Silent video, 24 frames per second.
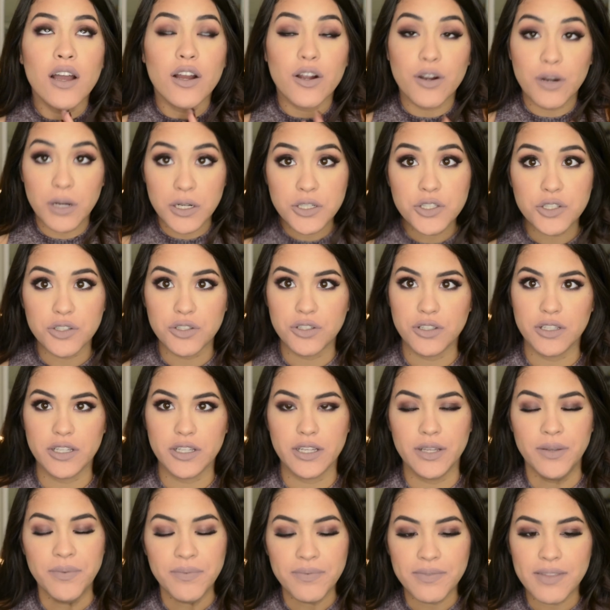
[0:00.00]

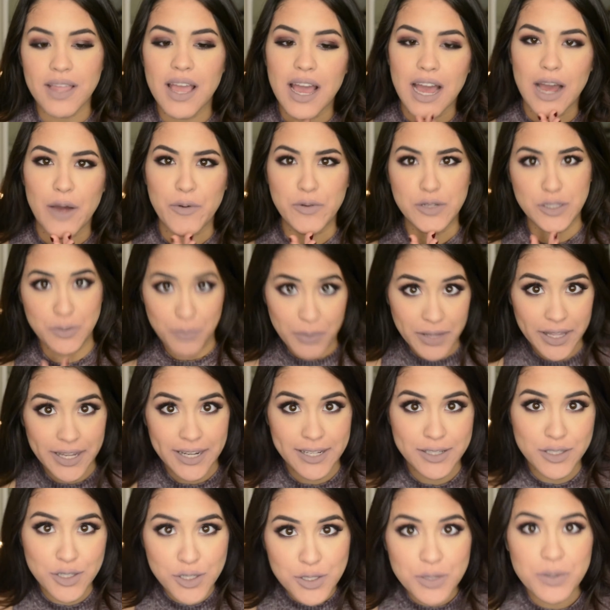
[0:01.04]
Originally, I was
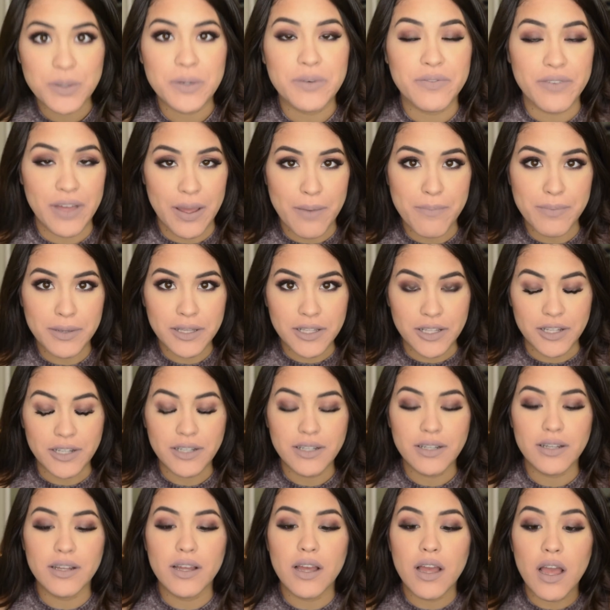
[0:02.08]
planning to do a vampy look.
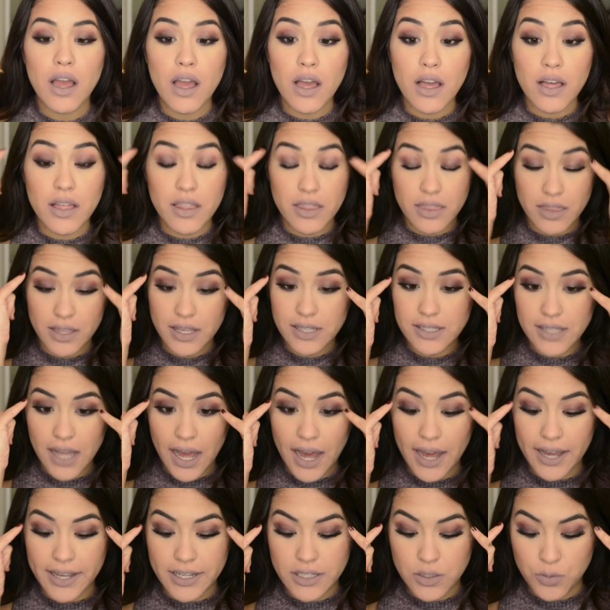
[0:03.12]
These
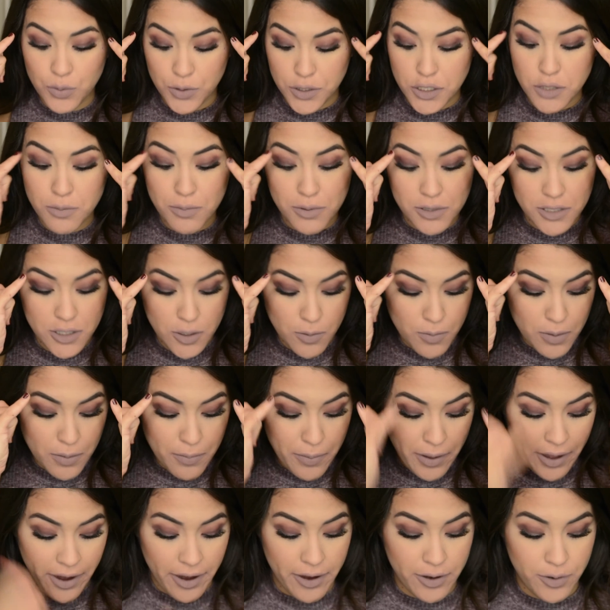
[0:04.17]
eyes were supposed to be
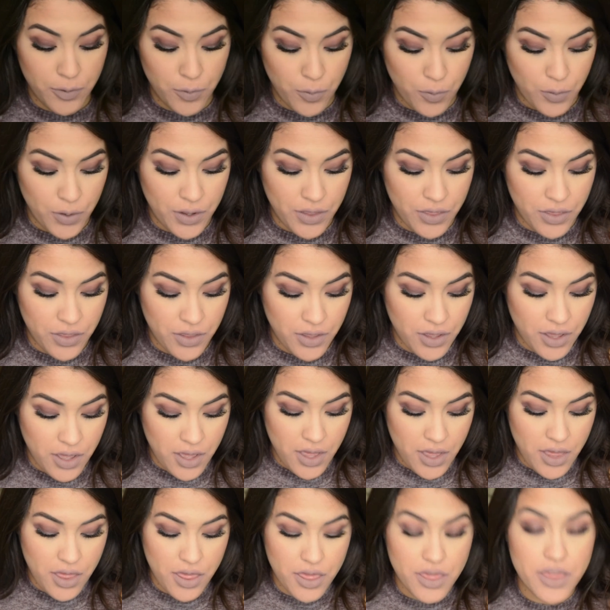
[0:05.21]
paired with
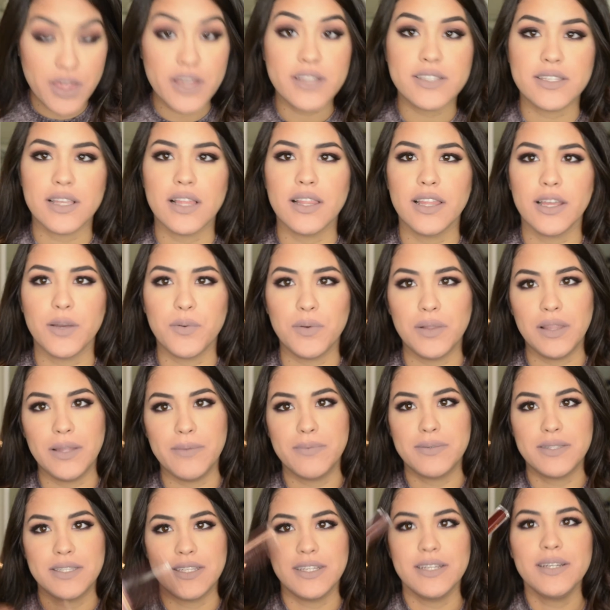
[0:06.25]
this liquid
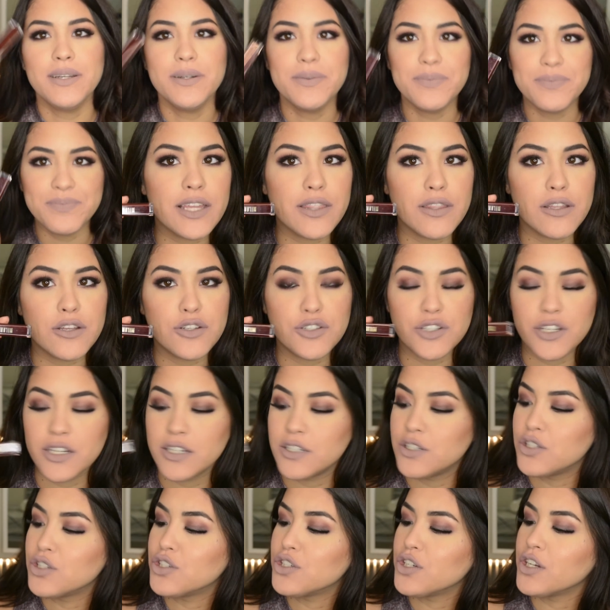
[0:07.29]
lipstick in the
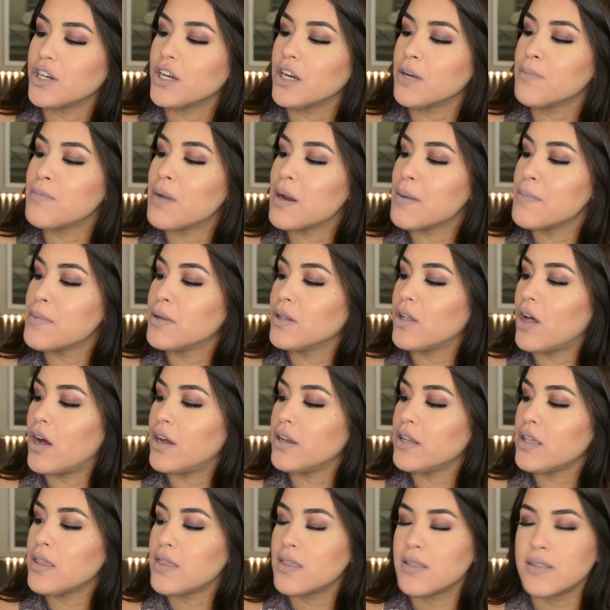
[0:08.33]
shade Sugar by
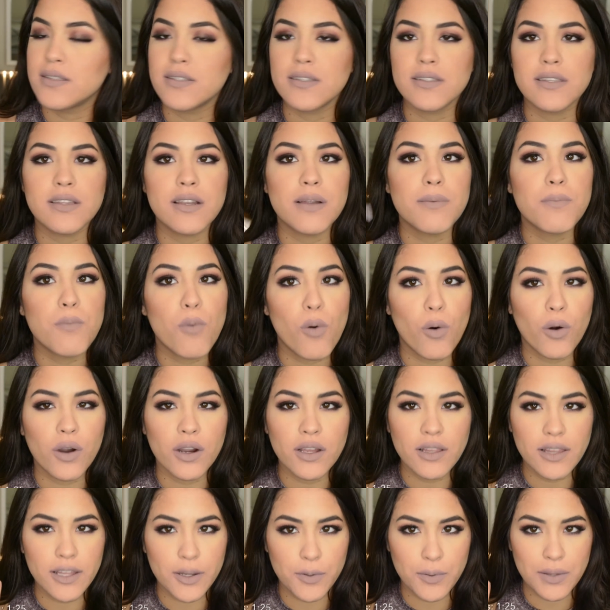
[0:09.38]
Milani. This is an Amour
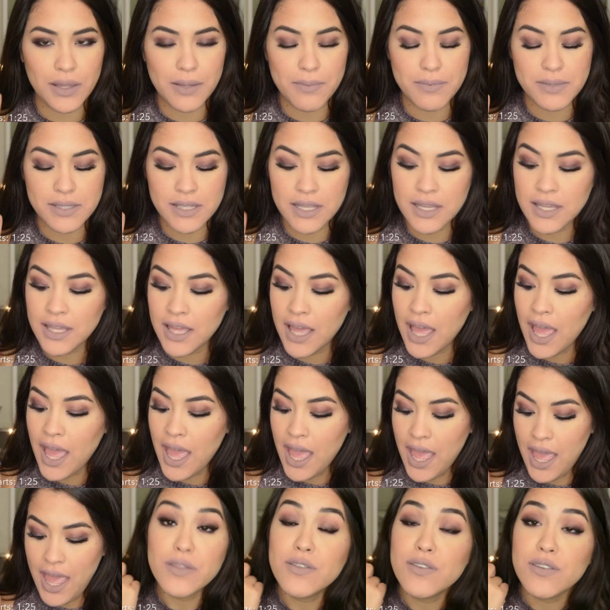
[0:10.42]
liquid lipstick.
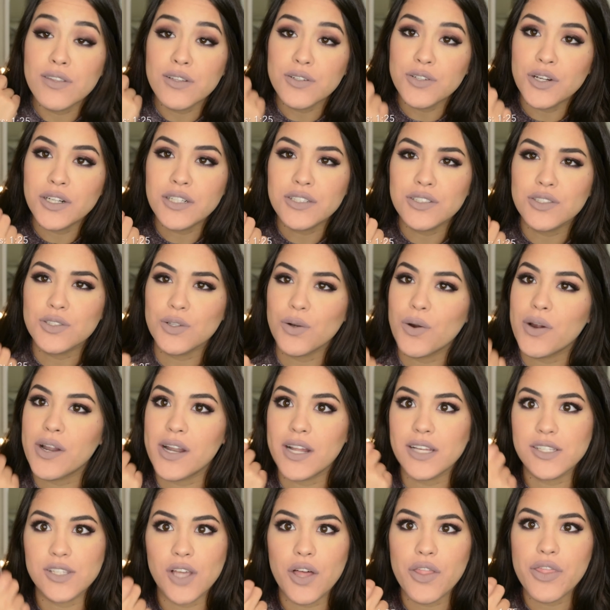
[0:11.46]
I went to the drugstore and
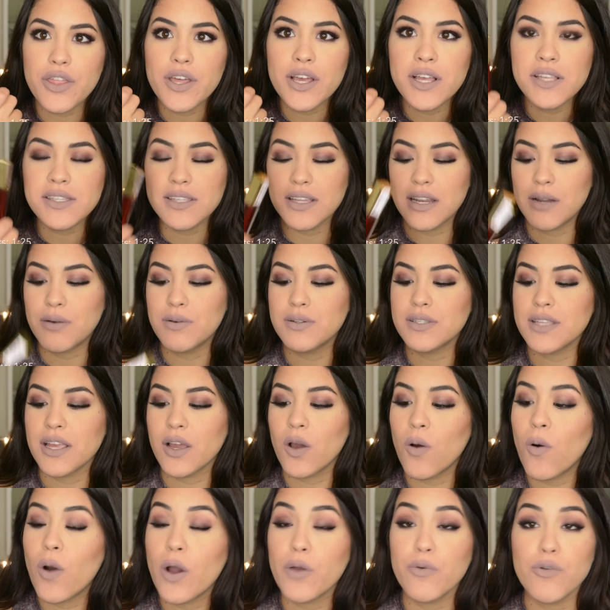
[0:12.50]
I saw this and I was like,
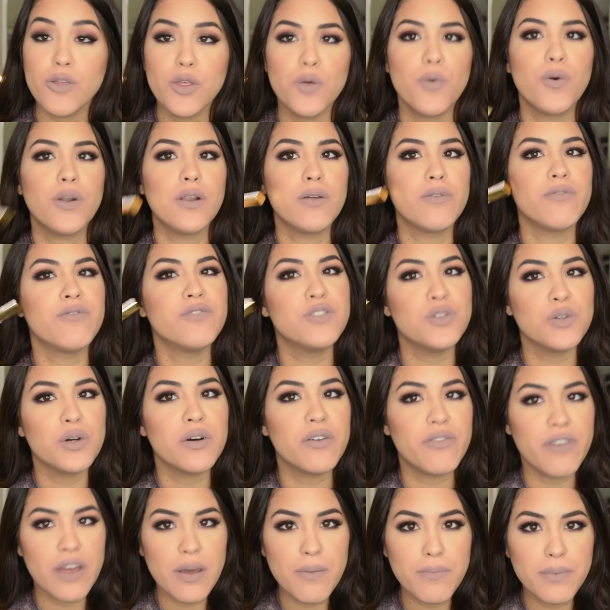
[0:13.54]
oh, I really want to do a
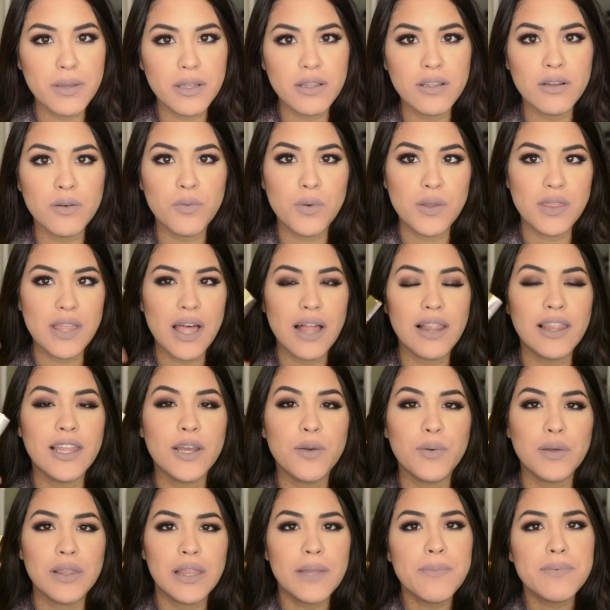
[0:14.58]
vampy look with that
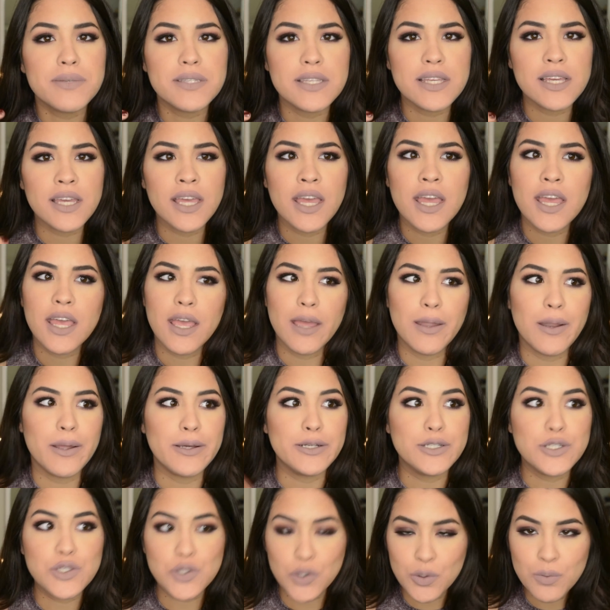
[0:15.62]
liquid lipstick. And I
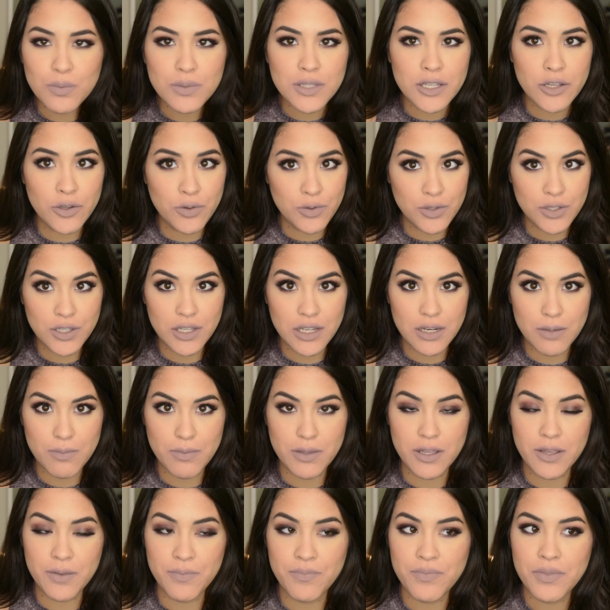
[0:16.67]
assumed it was going to
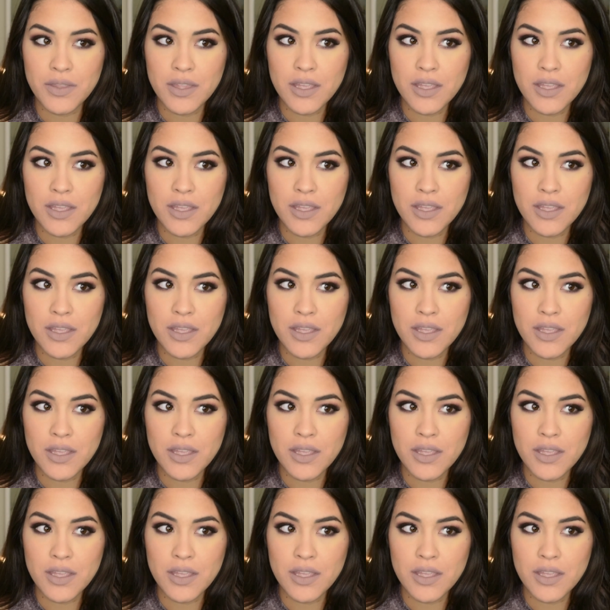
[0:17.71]
be